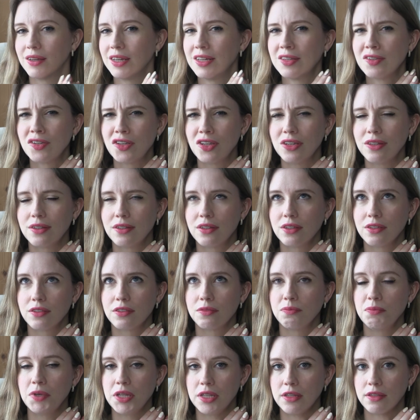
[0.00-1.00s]
it
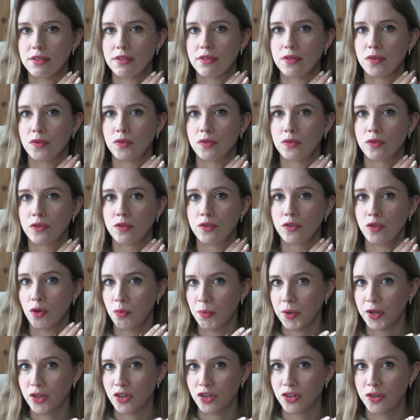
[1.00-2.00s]
just means so
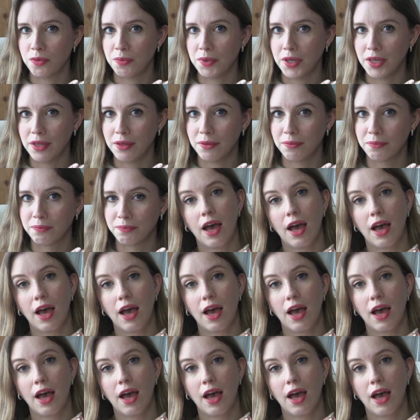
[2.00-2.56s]
much to me.